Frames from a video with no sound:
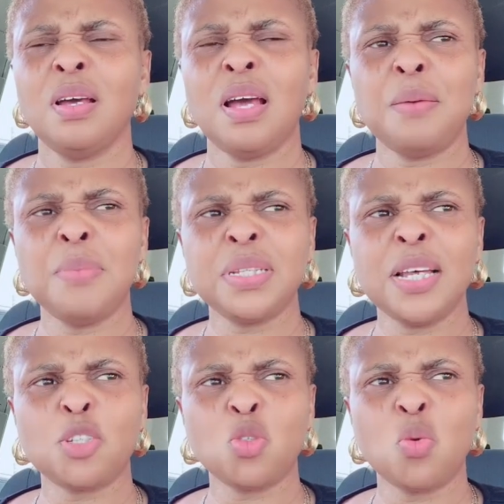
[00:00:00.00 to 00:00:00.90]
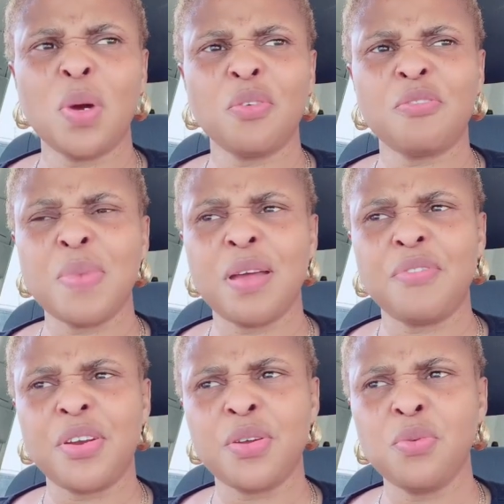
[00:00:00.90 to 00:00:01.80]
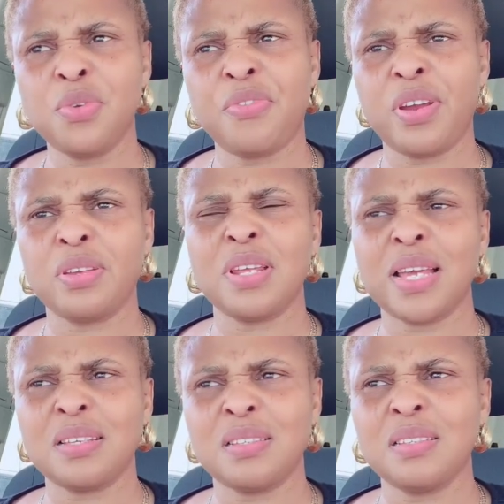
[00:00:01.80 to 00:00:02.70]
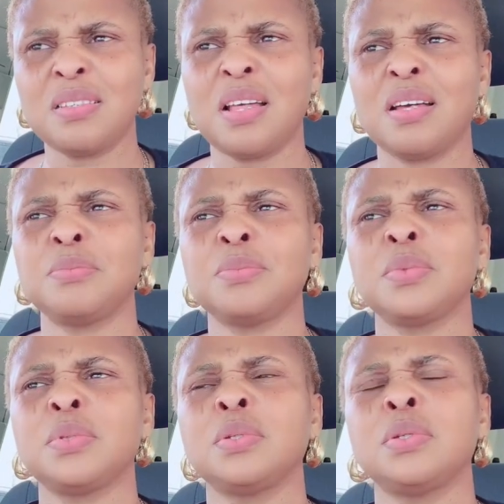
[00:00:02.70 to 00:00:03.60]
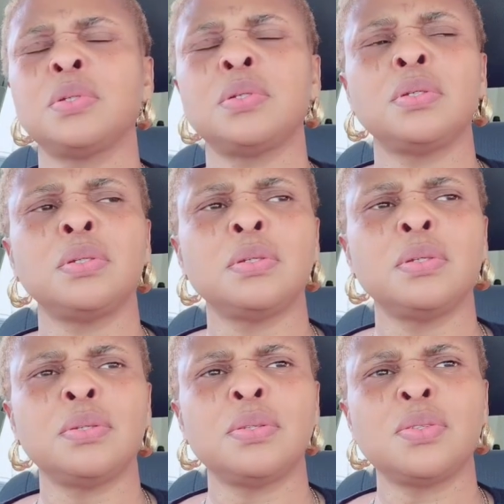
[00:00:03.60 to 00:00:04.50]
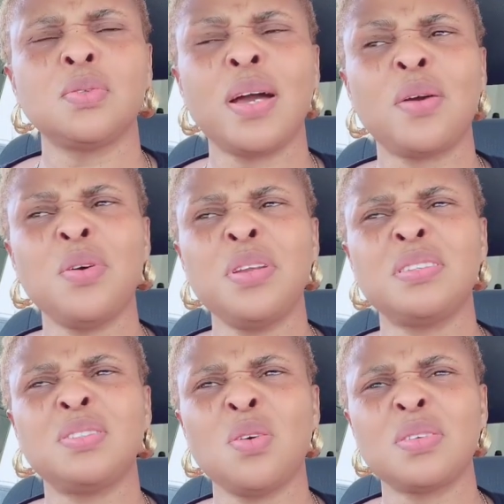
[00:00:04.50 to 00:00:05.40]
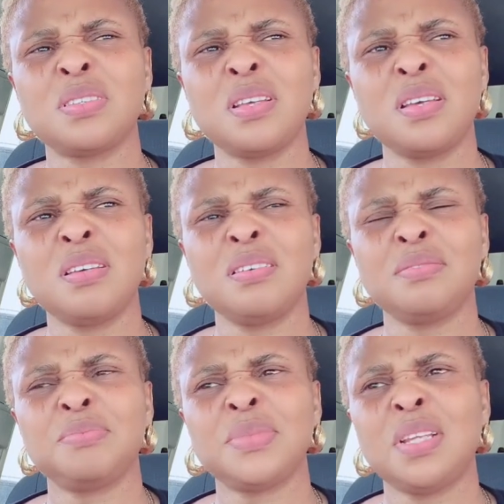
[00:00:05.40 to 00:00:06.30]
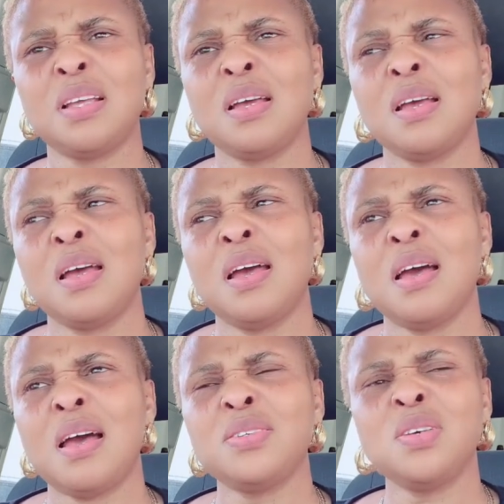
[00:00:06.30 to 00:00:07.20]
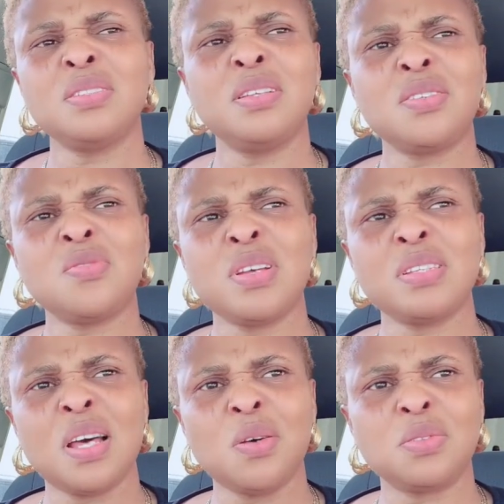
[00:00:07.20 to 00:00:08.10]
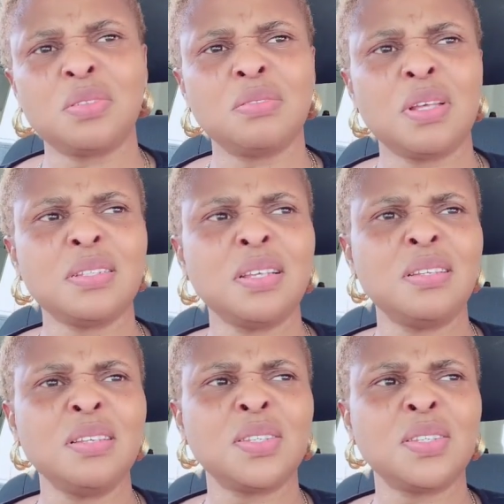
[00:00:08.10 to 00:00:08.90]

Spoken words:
I met her through one of my very good friend, like a sister. So I come to talk, say, I just did stress out. I said, this